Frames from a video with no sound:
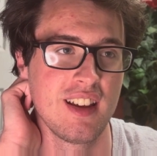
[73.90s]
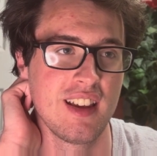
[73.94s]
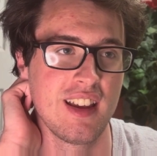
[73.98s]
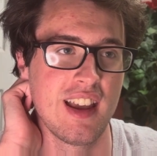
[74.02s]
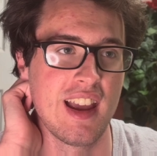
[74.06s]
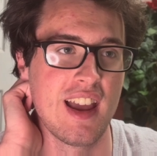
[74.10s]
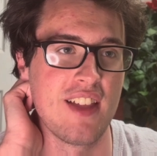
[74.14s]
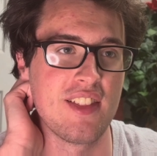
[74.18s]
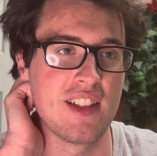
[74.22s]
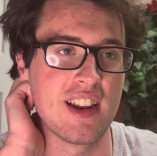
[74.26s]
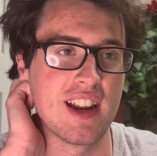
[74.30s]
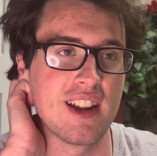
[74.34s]

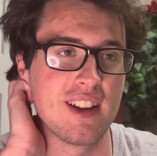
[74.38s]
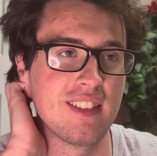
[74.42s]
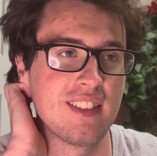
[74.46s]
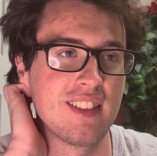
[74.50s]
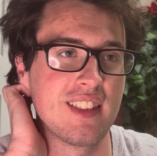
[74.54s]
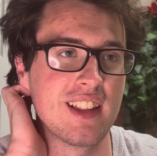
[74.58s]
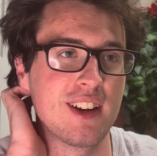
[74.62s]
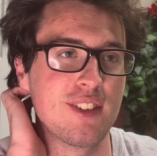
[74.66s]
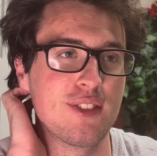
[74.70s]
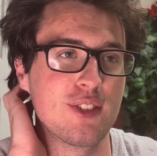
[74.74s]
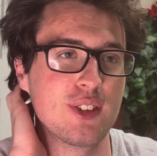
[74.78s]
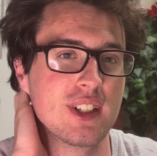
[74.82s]
and
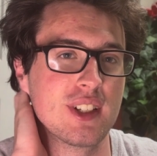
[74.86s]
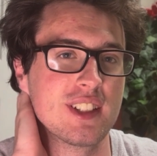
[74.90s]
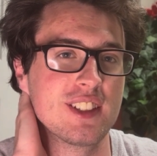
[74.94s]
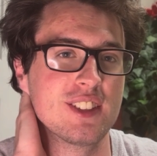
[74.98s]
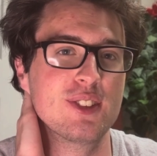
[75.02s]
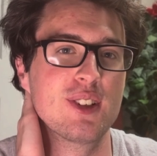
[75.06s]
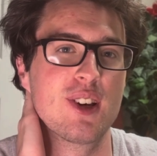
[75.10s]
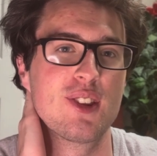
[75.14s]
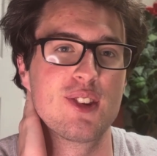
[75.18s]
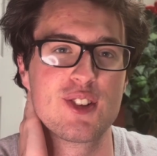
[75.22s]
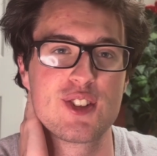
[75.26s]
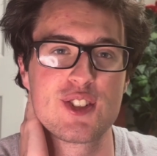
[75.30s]
then I forget to
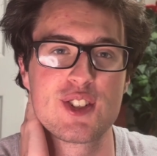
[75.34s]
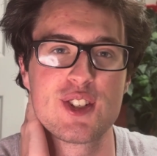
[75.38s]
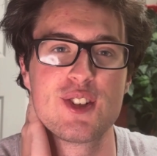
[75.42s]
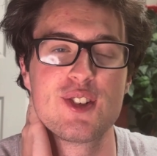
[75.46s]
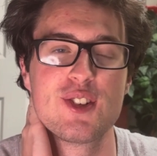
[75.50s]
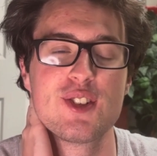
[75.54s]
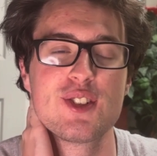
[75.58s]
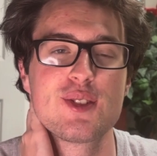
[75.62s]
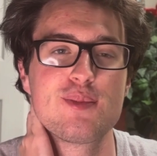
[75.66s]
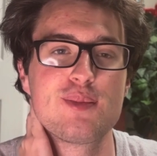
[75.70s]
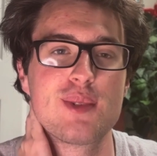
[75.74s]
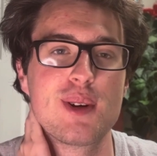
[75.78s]
do other
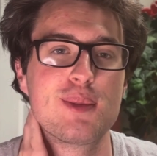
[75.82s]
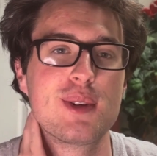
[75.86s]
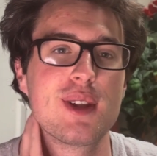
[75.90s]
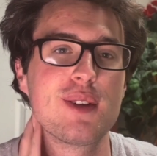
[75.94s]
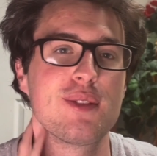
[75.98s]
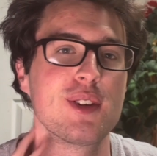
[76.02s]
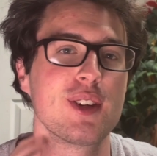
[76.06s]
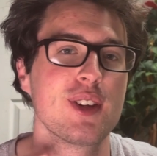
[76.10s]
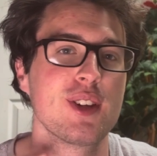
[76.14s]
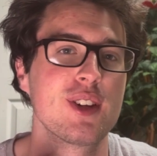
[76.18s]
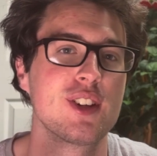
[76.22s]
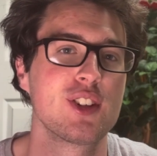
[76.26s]
shows, but I'm
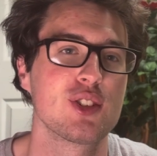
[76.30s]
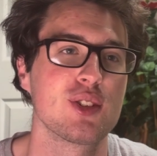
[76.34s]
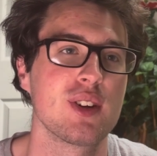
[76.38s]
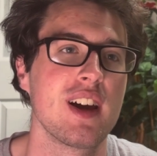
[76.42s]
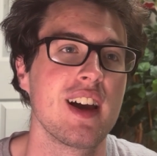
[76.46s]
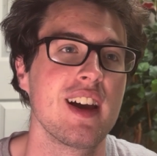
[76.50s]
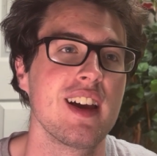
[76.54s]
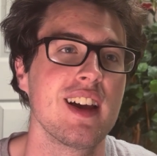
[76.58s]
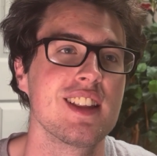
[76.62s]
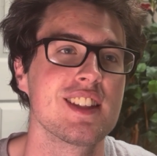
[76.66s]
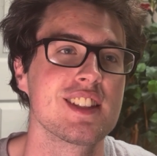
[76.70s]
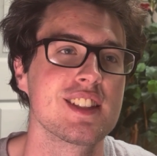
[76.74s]
definitely going to
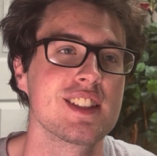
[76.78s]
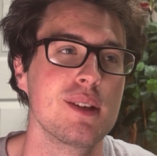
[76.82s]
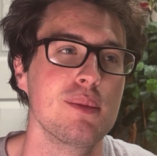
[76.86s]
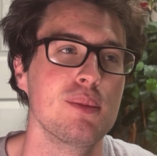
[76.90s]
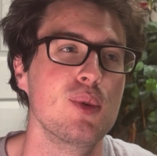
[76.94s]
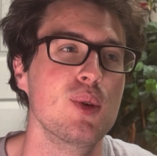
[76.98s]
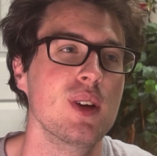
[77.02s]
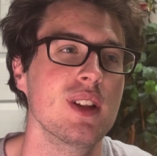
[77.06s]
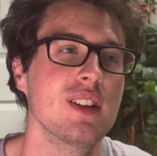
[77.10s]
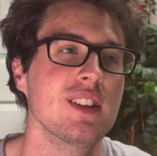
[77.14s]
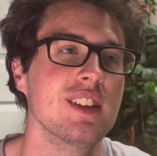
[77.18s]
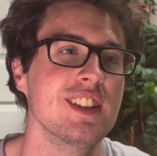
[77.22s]
try at some
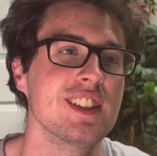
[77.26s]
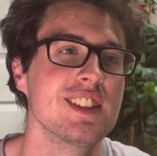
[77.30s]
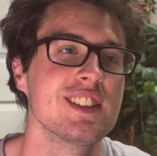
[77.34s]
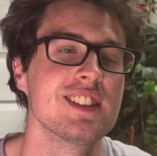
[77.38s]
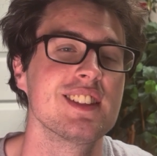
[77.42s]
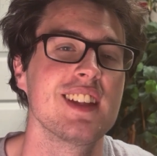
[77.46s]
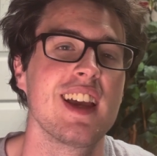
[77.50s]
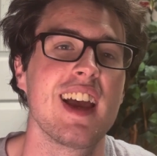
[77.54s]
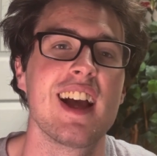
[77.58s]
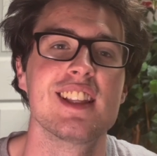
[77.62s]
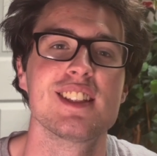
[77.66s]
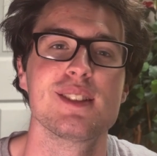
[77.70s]
point at least
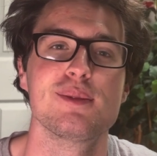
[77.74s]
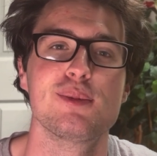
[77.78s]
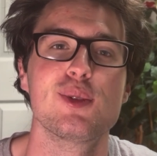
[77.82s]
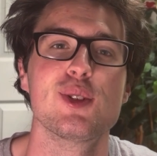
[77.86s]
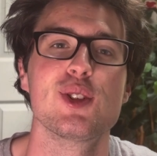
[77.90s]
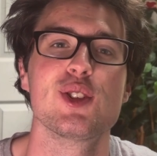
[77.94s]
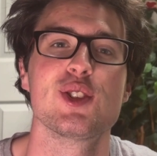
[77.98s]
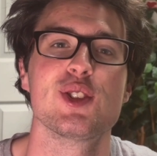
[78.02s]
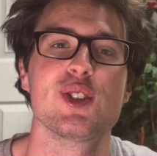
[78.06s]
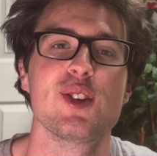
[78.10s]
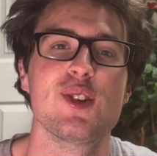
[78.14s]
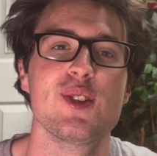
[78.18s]
to add some more
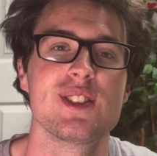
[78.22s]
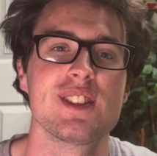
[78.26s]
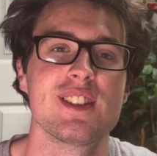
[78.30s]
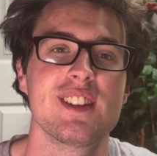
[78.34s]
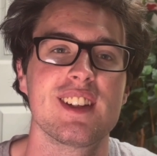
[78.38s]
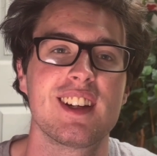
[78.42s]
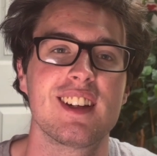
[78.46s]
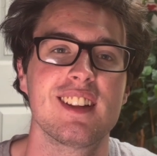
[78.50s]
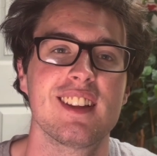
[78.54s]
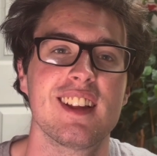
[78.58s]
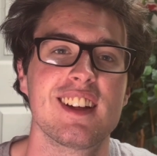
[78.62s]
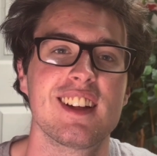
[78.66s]
shows to the
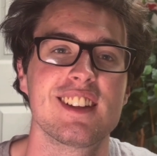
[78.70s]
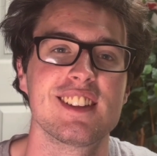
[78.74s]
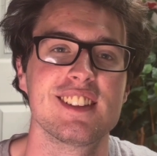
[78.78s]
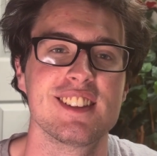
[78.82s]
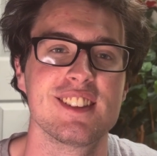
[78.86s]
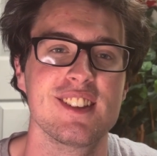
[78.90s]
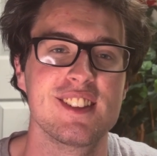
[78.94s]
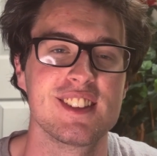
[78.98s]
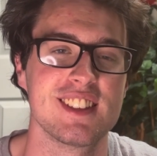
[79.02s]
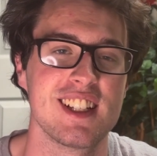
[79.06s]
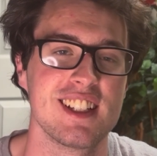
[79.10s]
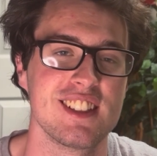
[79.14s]
collection,
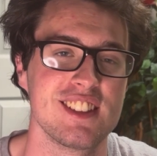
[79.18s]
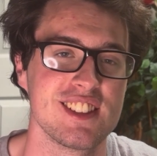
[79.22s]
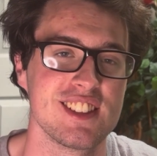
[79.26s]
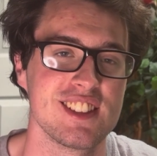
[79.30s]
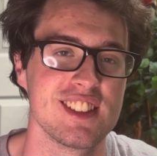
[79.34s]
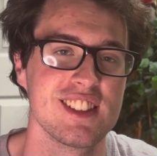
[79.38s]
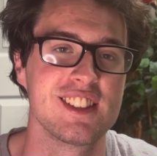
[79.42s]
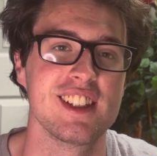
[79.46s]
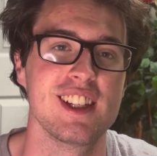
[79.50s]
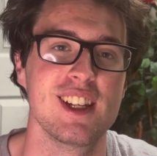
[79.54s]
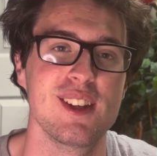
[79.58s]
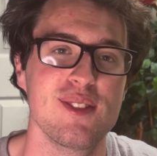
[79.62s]
so it's not just the
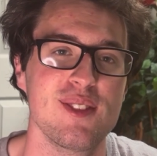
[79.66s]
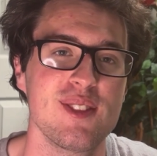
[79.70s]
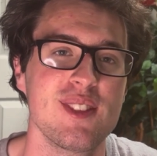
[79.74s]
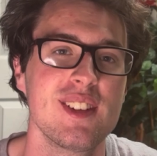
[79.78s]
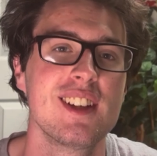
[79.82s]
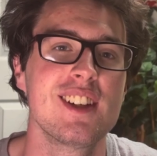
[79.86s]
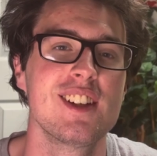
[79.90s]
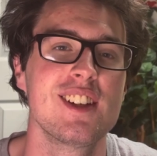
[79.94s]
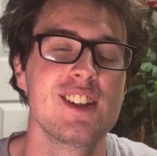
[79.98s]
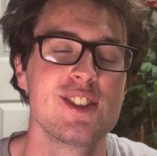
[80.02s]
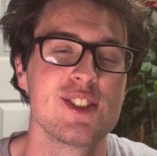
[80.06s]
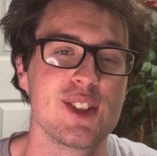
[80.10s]
same
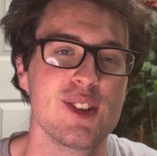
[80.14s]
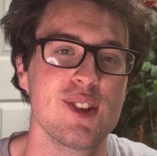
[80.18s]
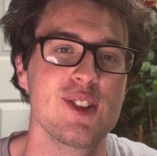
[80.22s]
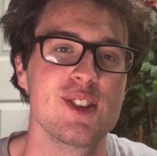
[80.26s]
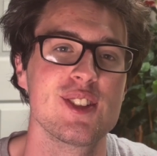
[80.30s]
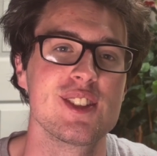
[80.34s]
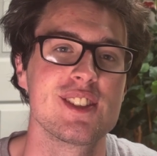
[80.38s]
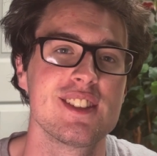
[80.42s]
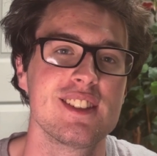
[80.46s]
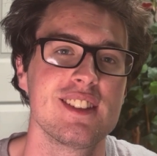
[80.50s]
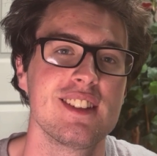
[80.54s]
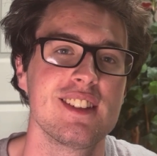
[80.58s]

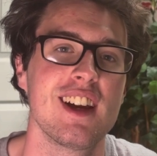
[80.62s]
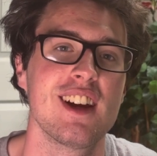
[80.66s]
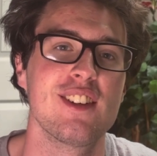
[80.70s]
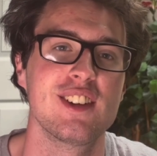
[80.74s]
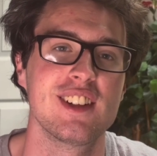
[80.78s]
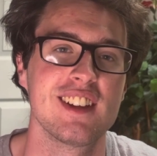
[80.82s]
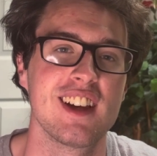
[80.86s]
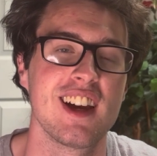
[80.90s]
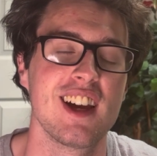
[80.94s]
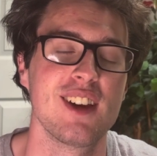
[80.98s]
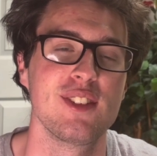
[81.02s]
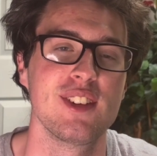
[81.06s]
shows every
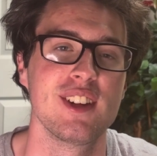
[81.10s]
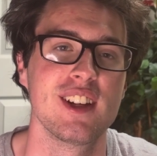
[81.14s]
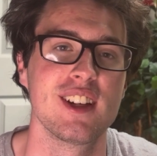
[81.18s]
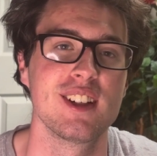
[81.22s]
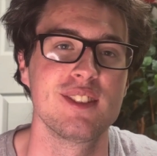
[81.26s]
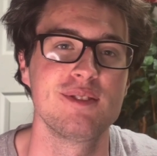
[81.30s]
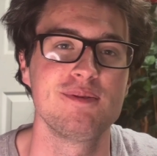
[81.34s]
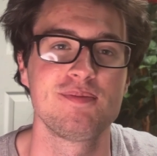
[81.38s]
time, you know.